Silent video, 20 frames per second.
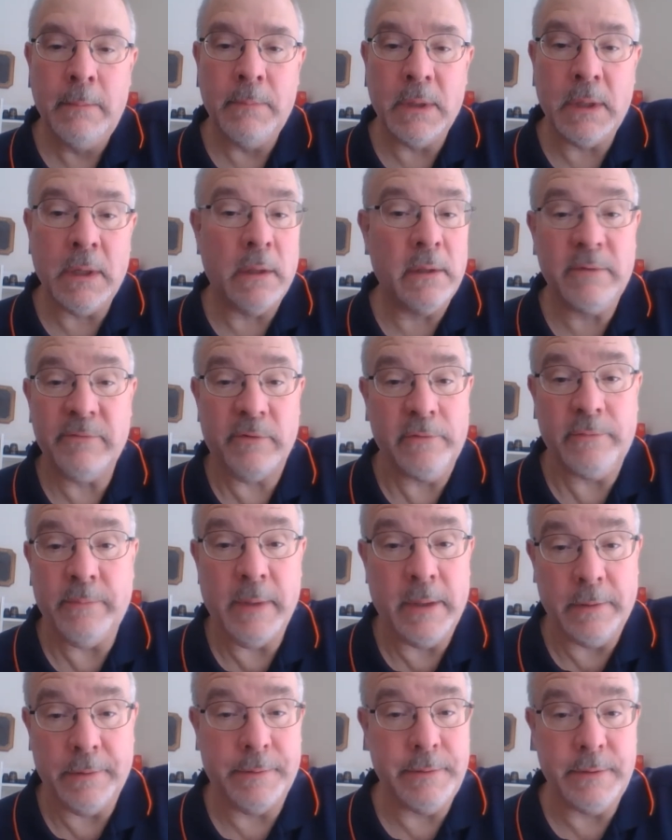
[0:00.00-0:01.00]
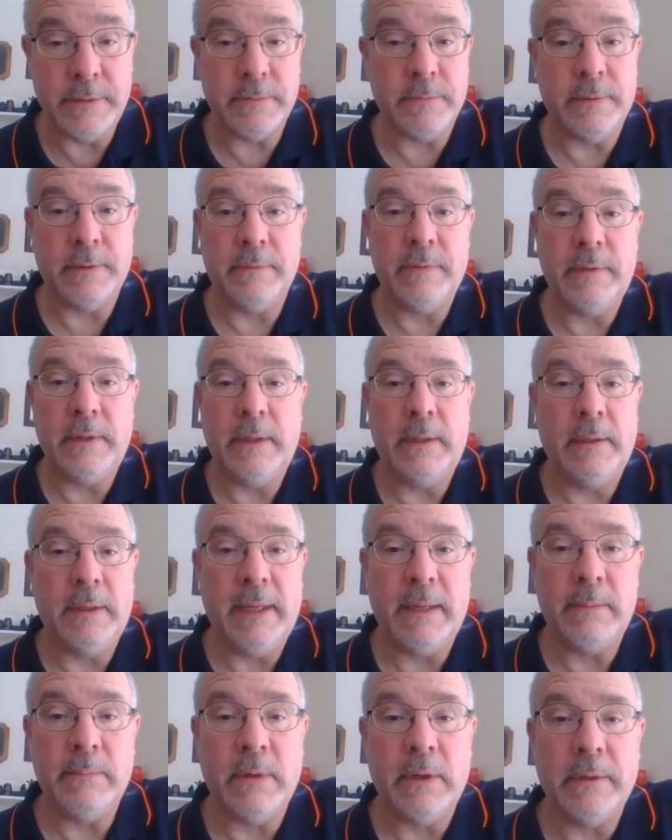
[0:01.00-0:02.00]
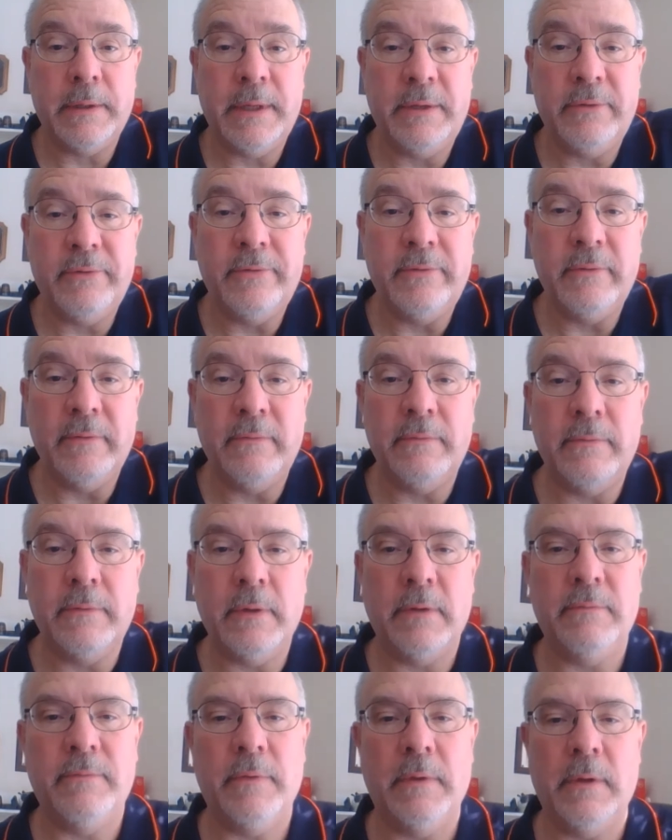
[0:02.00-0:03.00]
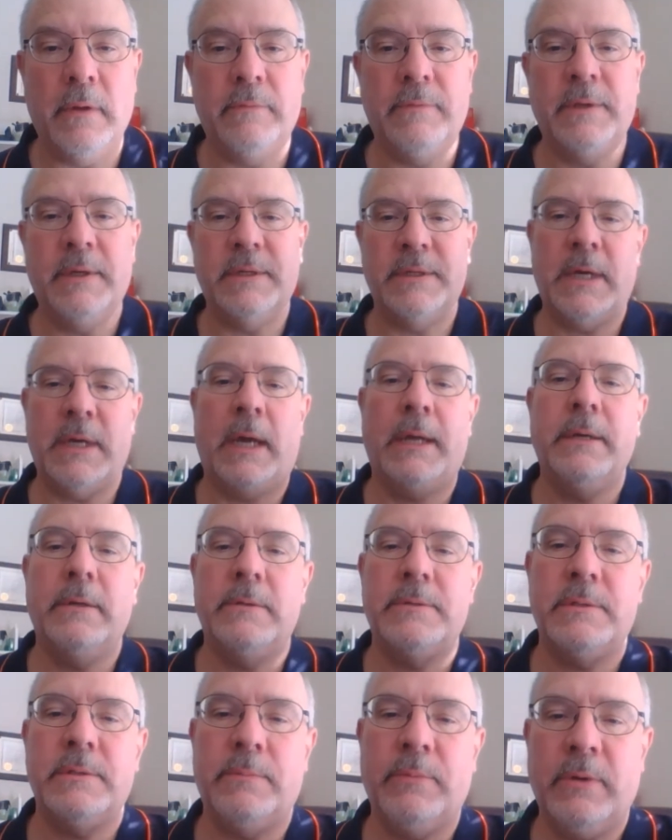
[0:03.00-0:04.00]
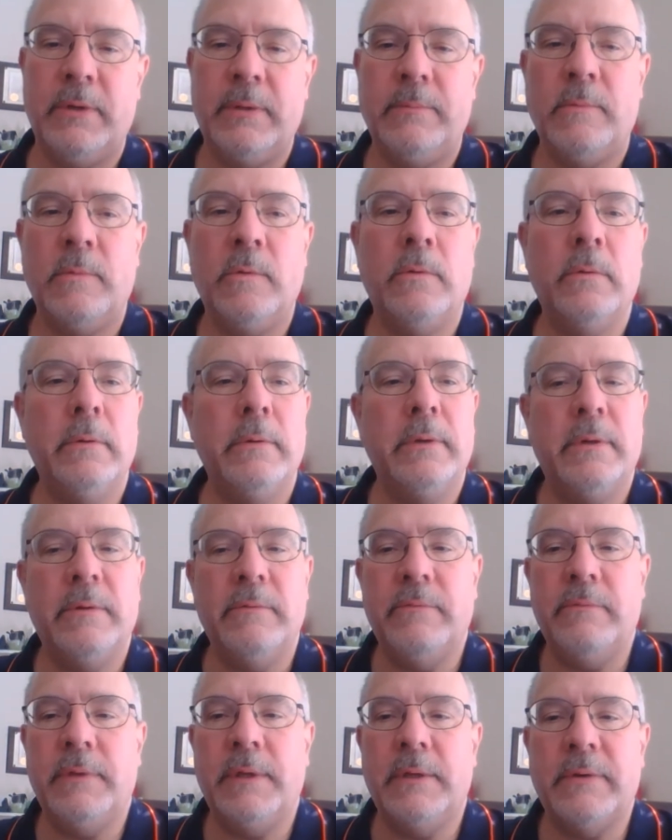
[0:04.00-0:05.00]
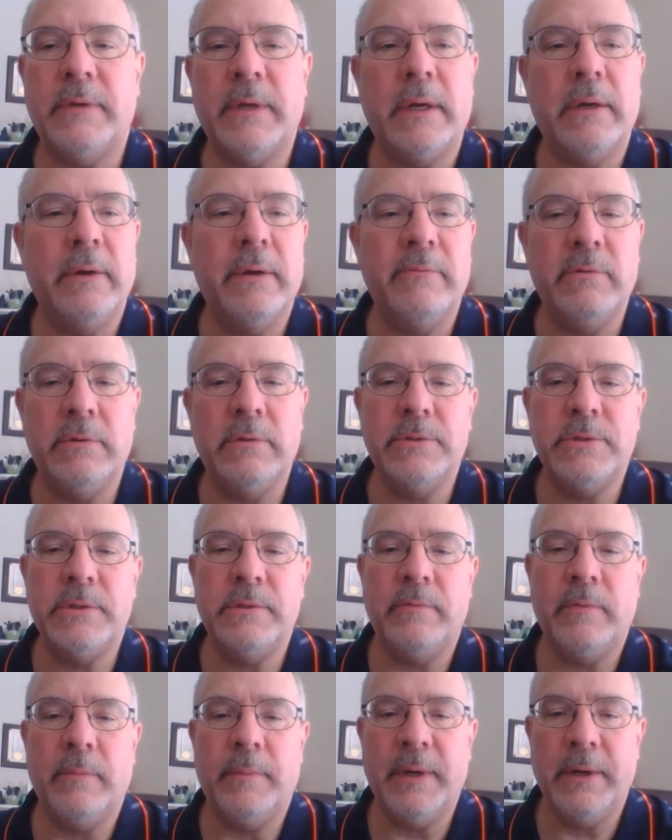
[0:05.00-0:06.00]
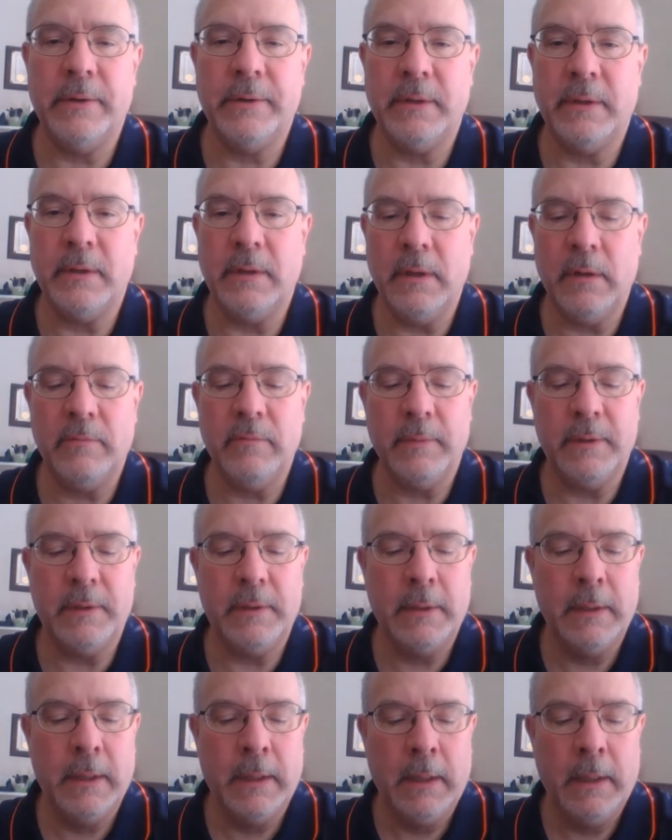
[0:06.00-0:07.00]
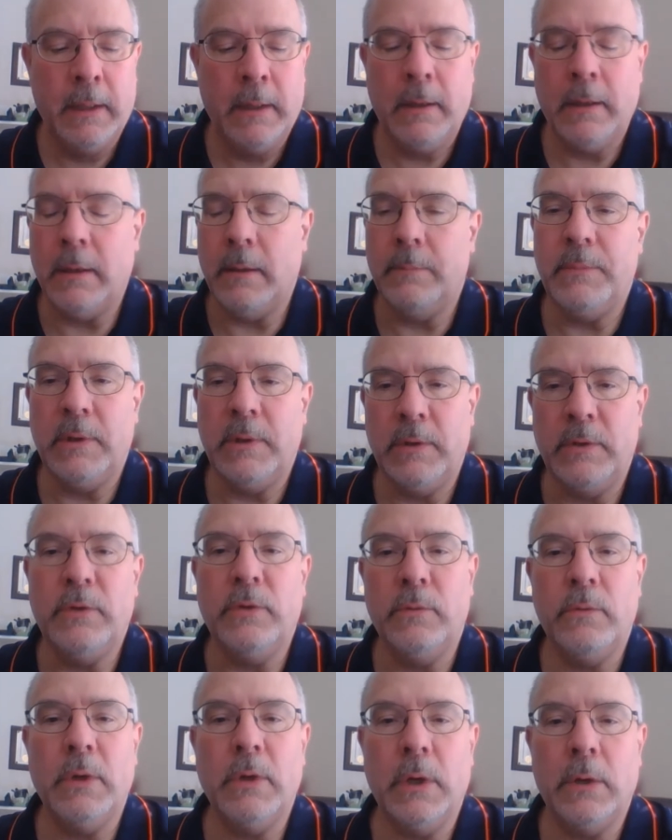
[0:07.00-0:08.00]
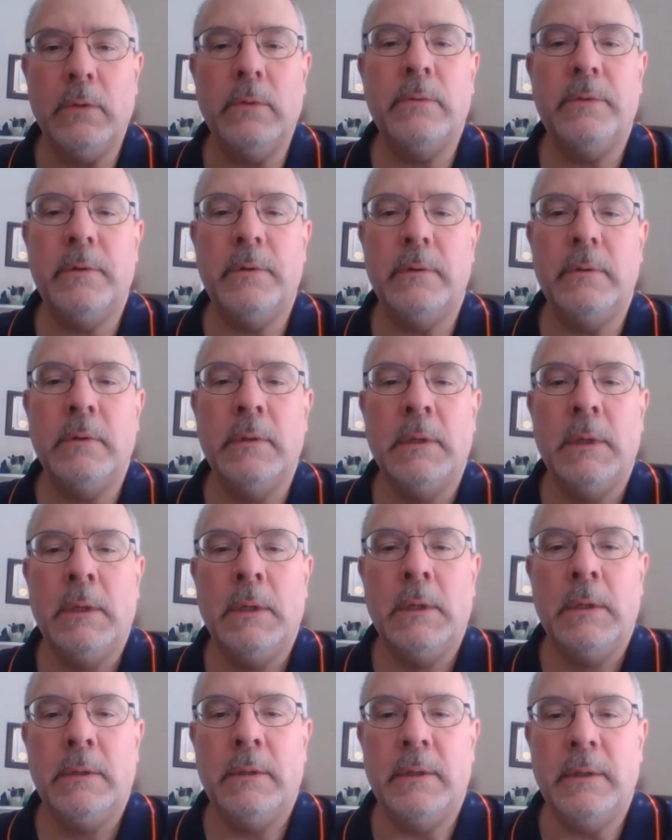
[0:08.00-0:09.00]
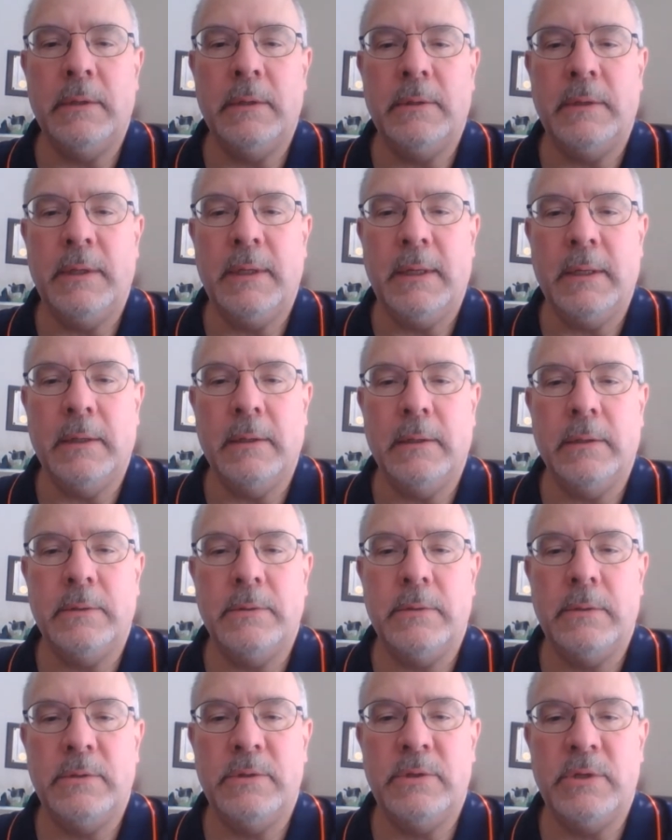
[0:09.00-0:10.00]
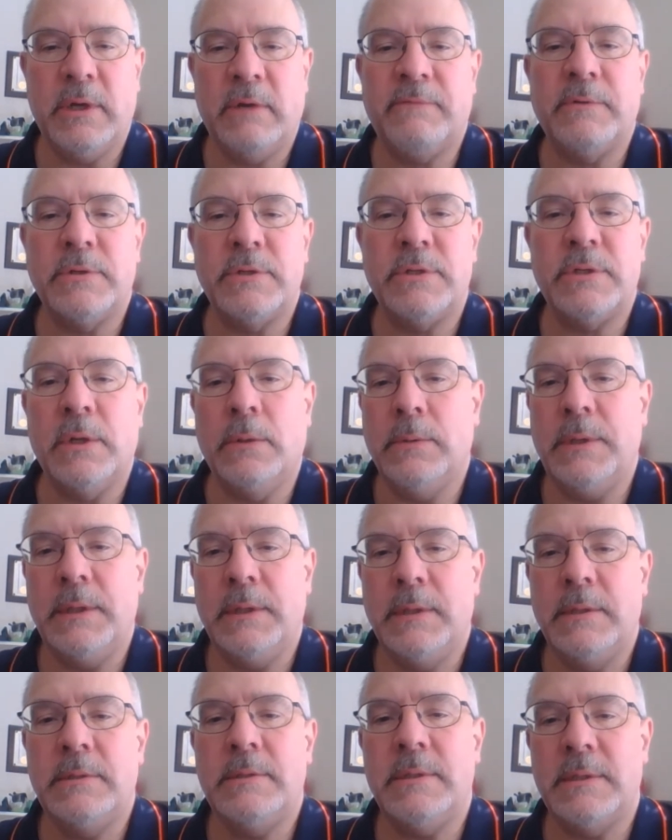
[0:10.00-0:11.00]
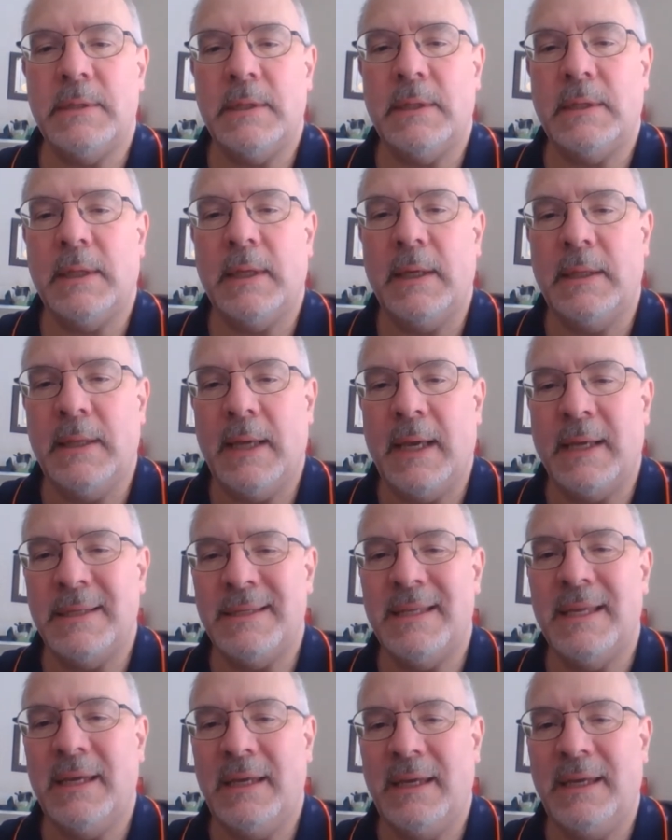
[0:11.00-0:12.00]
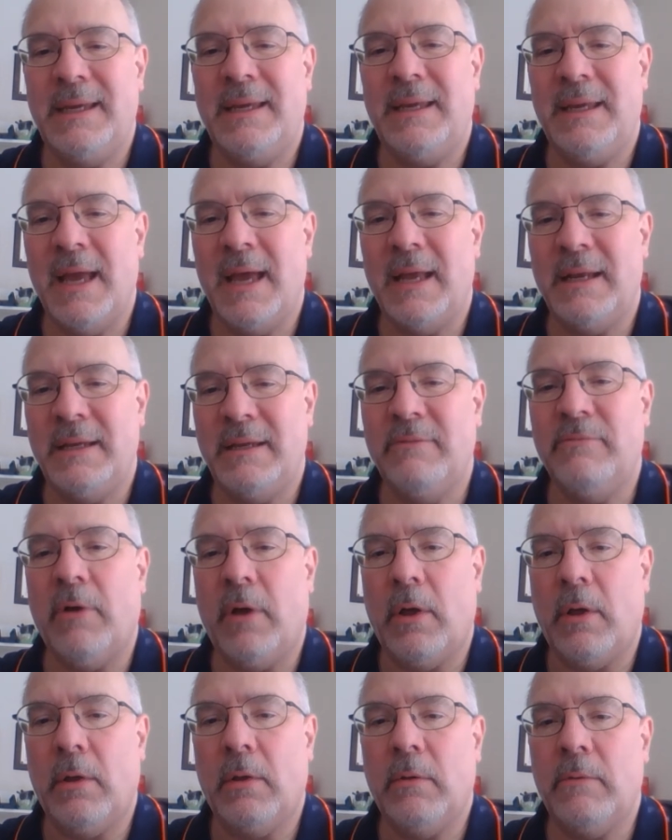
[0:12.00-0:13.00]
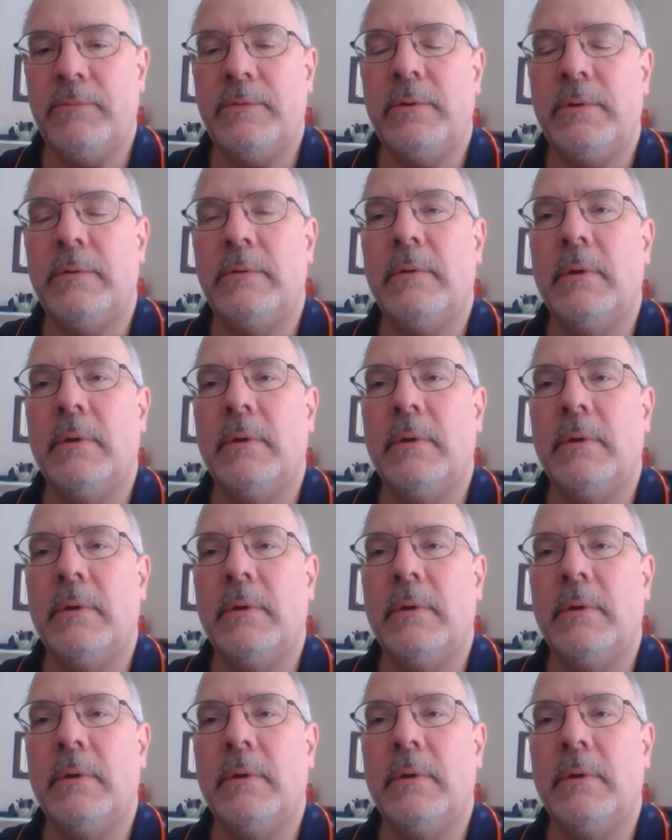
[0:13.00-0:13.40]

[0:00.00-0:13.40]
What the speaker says: McCulloch versus Maryland is one of the landmark cases of the entire Supreme Court, of the entire evolution of American government. You know the Jeffersonians, as they had evolved,